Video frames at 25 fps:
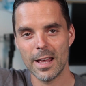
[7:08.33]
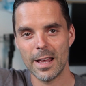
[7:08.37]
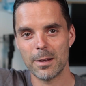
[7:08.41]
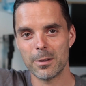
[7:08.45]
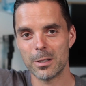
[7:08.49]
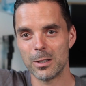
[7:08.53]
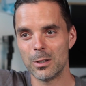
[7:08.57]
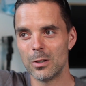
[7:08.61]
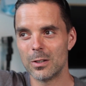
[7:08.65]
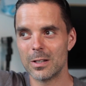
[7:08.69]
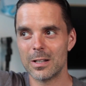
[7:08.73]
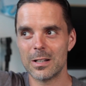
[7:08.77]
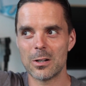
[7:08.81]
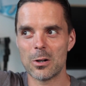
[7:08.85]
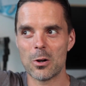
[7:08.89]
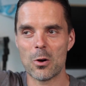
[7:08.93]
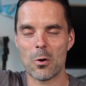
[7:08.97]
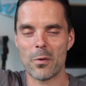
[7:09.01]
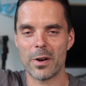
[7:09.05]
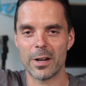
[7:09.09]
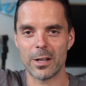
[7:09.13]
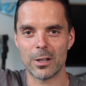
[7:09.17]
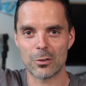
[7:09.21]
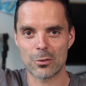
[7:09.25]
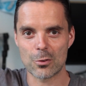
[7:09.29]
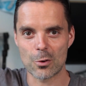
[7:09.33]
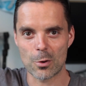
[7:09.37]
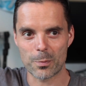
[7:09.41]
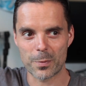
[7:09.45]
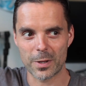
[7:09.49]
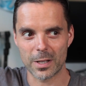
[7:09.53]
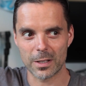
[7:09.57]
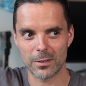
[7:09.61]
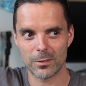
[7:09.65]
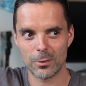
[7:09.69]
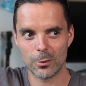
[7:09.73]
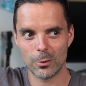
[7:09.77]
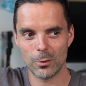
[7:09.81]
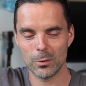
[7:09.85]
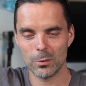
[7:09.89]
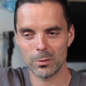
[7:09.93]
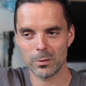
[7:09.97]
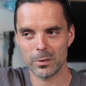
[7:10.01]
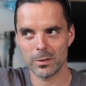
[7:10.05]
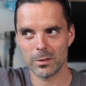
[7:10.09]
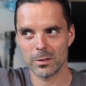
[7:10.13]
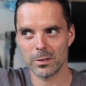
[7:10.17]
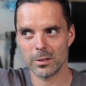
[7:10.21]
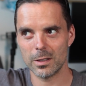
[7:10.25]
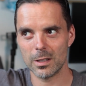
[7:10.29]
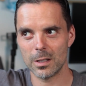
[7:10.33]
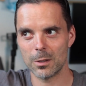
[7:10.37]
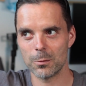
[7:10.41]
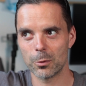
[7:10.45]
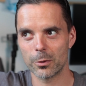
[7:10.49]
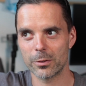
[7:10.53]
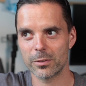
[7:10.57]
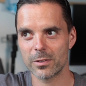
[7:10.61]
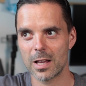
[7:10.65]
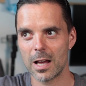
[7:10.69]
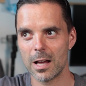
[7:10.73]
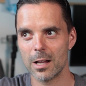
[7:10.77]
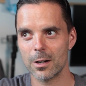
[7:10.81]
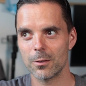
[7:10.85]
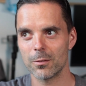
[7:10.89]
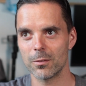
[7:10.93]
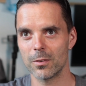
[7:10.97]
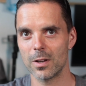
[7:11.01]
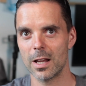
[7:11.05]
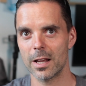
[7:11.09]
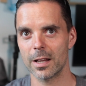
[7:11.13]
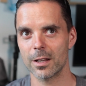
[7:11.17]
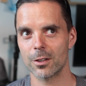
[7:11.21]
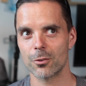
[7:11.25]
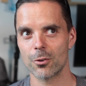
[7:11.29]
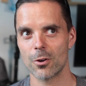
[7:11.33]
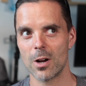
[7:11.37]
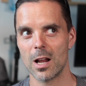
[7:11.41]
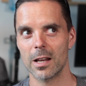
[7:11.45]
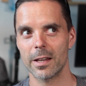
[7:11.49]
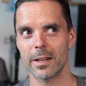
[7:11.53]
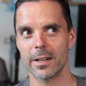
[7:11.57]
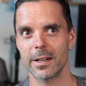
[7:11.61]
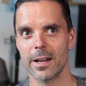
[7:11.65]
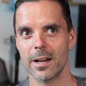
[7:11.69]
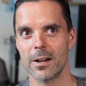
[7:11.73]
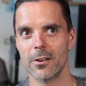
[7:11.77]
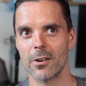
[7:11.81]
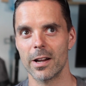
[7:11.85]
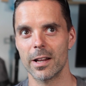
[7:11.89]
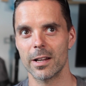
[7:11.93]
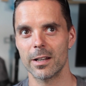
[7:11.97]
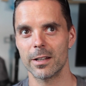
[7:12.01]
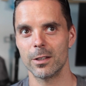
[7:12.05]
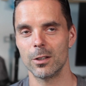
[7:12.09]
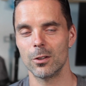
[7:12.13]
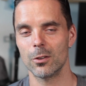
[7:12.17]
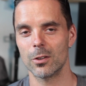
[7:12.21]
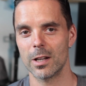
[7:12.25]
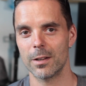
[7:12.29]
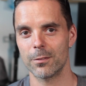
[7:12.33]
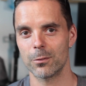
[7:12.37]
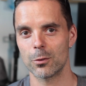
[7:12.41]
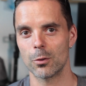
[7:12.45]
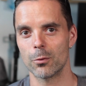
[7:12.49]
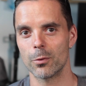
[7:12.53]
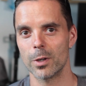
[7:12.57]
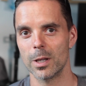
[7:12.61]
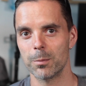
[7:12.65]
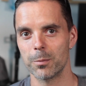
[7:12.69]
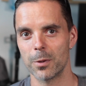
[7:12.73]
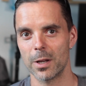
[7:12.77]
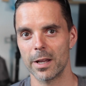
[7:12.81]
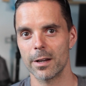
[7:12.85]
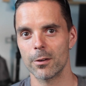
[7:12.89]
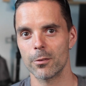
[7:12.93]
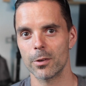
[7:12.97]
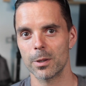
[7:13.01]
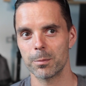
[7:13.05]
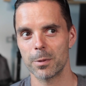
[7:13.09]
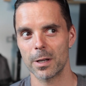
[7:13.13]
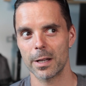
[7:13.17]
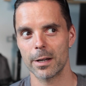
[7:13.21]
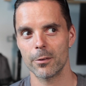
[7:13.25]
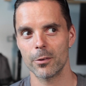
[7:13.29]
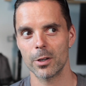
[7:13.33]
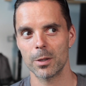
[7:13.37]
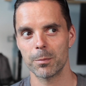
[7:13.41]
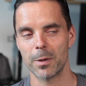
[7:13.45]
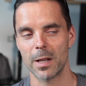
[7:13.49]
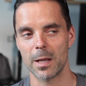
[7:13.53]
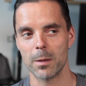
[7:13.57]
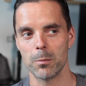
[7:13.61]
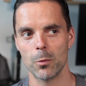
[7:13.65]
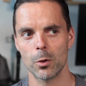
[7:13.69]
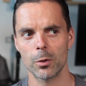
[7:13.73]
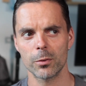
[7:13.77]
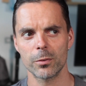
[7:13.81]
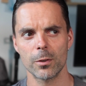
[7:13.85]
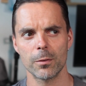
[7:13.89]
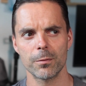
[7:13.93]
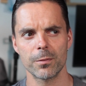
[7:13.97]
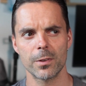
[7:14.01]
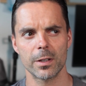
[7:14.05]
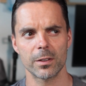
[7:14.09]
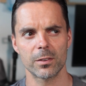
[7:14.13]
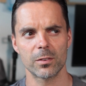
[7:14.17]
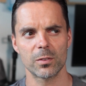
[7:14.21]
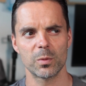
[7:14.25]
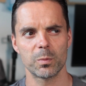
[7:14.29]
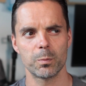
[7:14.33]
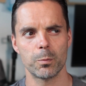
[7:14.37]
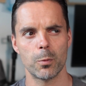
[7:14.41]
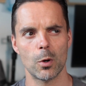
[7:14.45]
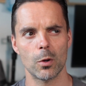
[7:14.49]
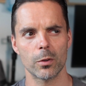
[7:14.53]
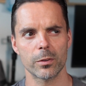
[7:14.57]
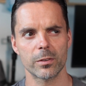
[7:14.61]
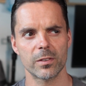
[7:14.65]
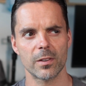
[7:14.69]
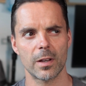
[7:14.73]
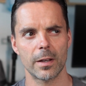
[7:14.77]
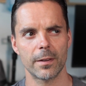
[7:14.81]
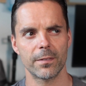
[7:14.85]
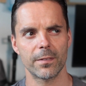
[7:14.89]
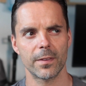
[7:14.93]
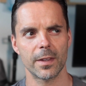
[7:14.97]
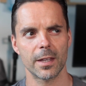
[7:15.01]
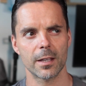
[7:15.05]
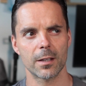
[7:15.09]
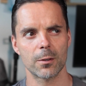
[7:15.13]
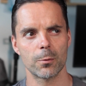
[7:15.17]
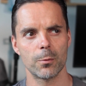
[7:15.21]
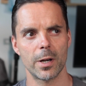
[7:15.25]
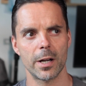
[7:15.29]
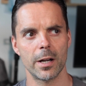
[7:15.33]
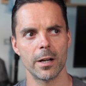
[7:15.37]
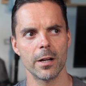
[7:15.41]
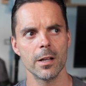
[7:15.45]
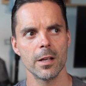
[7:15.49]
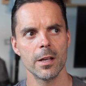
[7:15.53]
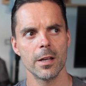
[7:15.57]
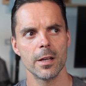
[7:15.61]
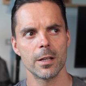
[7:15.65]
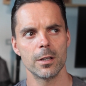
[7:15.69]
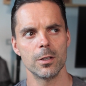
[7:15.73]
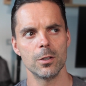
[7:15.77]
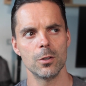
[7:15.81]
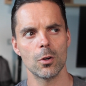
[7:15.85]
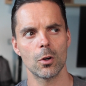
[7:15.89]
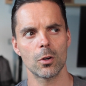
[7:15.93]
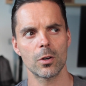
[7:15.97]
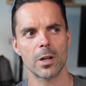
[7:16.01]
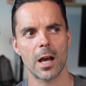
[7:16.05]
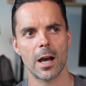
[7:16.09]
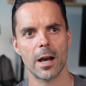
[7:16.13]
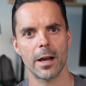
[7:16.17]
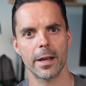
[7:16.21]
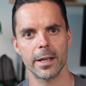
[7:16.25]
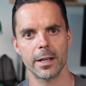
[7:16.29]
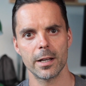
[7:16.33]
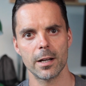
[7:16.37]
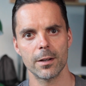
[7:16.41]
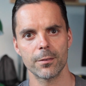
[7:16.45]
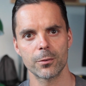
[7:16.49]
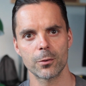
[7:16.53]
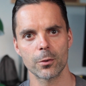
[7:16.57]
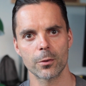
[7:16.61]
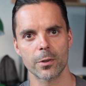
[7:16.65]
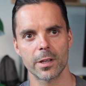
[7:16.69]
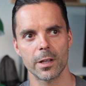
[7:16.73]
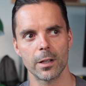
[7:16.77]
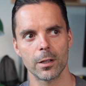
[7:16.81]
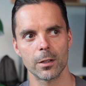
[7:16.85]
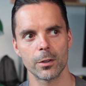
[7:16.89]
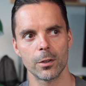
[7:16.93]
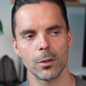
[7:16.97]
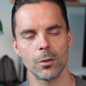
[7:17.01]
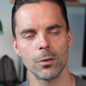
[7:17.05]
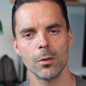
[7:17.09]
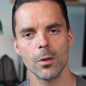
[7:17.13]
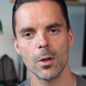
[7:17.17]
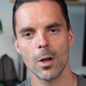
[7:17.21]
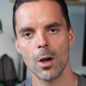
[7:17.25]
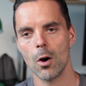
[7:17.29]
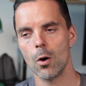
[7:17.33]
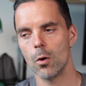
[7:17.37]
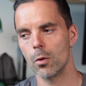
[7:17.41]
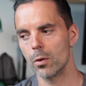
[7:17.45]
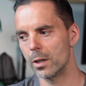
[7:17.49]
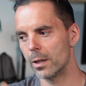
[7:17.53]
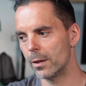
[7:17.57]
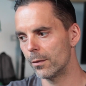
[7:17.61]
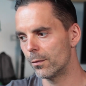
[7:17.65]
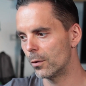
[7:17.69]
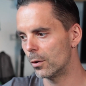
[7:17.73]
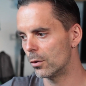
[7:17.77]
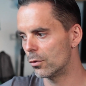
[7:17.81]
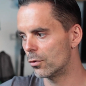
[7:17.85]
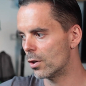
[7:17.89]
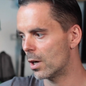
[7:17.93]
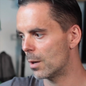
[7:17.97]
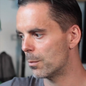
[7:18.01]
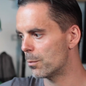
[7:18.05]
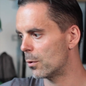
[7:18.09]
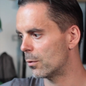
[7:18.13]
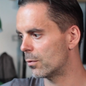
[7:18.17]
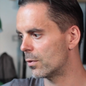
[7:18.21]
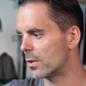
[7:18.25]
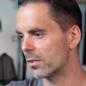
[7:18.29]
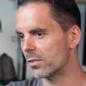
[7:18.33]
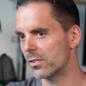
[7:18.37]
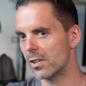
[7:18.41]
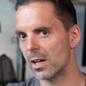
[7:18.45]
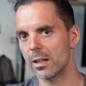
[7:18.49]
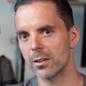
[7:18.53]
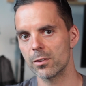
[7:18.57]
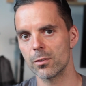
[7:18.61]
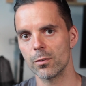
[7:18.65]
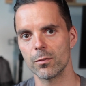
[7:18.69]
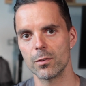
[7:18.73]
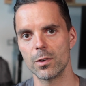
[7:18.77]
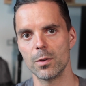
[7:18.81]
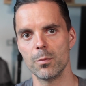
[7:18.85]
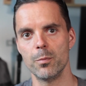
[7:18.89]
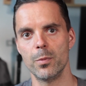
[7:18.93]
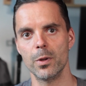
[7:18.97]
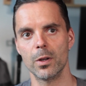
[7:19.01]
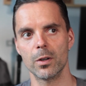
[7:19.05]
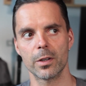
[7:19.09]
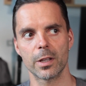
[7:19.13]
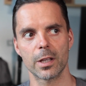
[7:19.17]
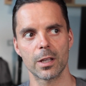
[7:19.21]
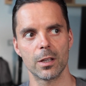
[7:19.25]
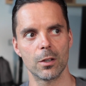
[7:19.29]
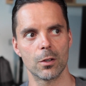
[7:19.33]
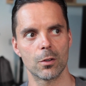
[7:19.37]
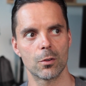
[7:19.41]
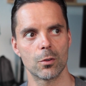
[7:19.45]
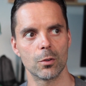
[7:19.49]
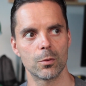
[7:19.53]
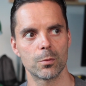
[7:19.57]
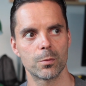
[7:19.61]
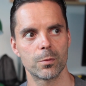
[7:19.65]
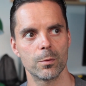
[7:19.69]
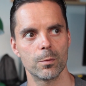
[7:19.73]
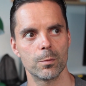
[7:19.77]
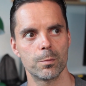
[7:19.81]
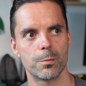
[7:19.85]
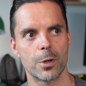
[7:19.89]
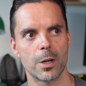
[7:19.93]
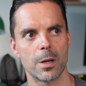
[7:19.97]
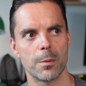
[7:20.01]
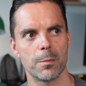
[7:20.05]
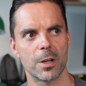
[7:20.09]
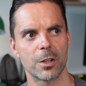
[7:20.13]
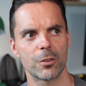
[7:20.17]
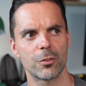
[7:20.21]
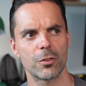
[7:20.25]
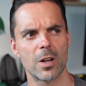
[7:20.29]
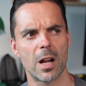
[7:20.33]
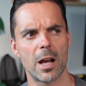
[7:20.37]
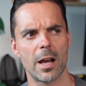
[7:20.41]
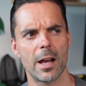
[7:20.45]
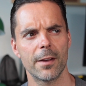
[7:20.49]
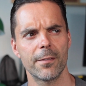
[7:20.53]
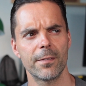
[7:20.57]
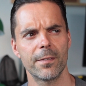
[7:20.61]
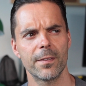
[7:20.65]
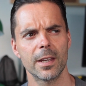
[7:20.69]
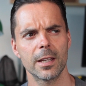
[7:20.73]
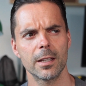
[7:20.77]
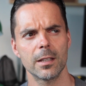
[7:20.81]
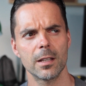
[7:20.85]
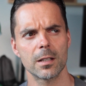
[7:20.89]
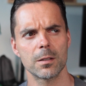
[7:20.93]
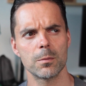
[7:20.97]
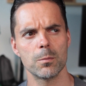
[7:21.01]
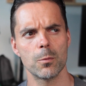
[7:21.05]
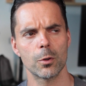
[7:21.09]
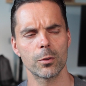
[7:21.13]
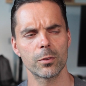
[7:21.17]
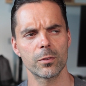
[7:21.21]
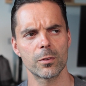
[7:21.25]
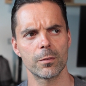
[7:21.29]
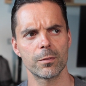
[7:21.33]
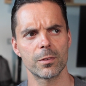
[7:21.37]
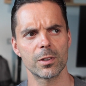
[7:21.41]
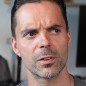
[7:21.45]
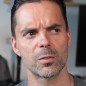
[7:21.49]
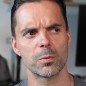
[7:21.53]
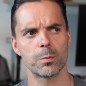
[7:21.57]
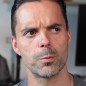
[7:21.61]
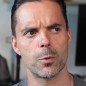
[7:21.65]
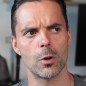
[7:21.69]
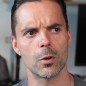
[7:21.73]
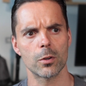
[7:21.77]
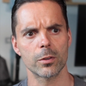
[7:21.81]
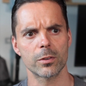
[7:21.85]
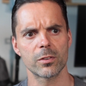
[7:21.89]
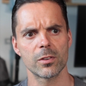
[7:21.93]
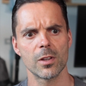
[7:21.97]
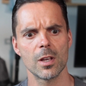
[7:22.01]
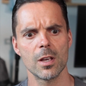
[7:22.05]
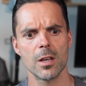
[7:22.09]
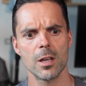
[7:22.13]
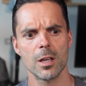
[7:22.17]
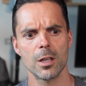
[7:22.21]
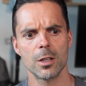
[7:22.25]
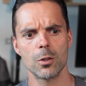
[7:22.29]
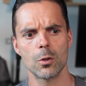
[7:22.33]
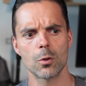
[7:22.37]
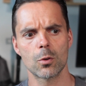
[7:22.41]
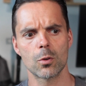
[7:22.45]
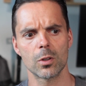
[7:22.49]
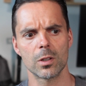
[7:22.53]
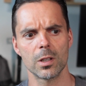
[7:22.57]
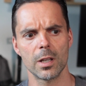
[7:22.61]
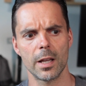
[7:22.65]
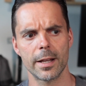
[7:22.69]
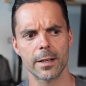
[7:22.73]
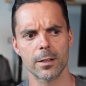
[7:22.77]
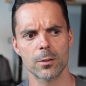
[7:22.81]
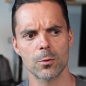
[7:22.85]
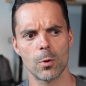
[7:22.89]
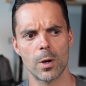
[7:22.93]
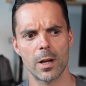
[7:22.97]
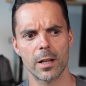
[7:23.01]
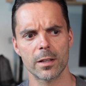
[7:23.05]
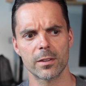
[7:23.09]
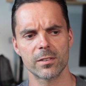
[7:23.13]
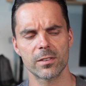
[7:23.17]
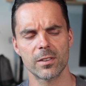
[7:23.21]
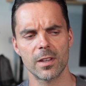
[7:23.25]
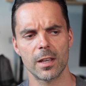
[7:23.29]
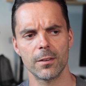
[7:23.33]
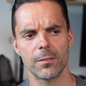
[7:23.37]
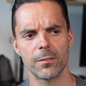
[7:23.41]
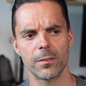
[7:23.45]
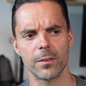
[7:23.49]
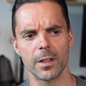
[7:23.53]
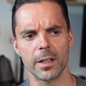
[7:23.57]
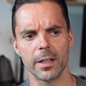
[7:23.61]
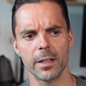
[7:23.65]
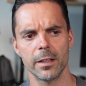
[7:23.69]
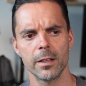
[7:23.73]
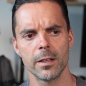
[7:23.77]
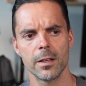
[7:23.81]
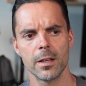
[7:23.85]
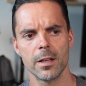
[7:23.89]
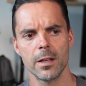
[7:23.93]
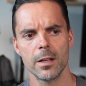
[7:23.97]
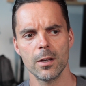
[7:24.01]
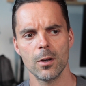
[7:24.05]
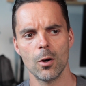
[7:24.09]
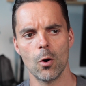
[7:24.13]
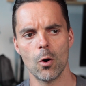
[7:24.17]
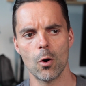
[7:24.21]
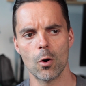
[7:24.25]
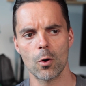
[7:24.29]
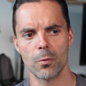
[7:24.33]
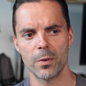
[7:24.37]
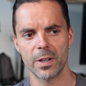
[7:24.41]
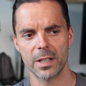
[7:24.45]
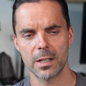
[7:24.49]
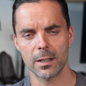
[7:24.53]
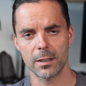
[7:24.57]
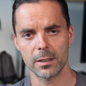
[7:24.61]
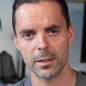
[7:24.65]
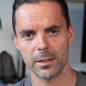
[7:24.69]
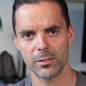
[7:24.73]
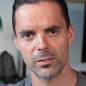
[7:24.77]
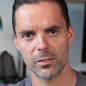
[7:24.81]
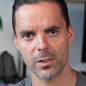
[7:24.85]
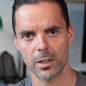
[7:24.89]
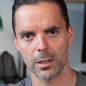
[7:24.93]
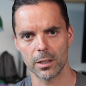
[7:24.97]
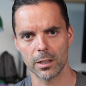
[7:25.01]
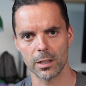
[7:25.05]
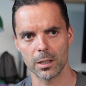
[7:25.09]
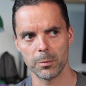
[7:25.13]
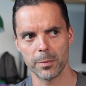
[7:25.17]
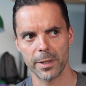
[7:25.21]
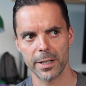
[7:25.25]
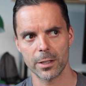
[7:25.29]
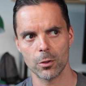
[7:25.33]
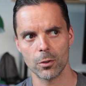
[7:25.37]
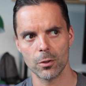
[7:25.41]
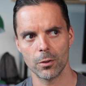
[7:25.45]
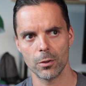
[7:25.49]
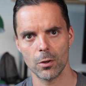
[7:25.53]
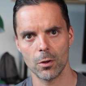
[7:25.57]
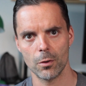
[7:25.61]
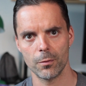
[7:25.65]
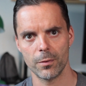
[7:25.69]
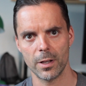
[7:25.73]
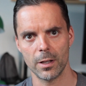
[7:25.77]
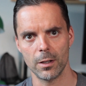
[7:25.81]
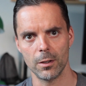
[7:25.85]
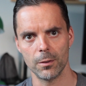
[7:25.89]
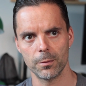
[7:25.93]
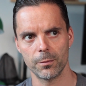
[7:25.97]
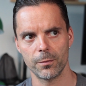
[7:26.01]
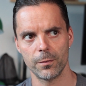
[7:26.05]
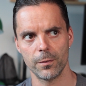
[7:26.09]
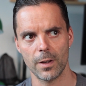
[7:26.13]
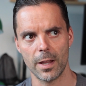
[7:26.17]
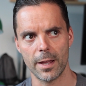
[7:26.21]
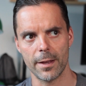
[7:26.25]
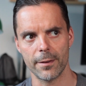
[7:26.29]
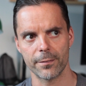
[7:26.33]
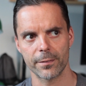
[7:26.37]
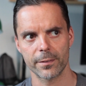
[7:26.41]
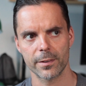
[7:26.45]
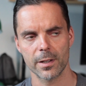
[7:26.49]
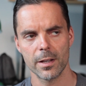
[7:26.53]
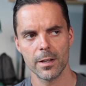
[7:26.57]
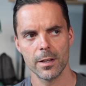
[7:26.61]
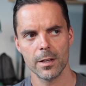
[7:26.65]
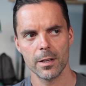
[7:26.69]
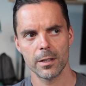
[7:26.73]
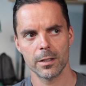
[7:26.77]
You didn't know where you're dropping to. It was kind of like trial and error, and you'd have to replay. Most of the spots, I think, were not high enough to kill you. Only if you jump off the sides of the building, you could pretty much die. I think that most of the spots you could land quite safely, or with at least a little bit of health left.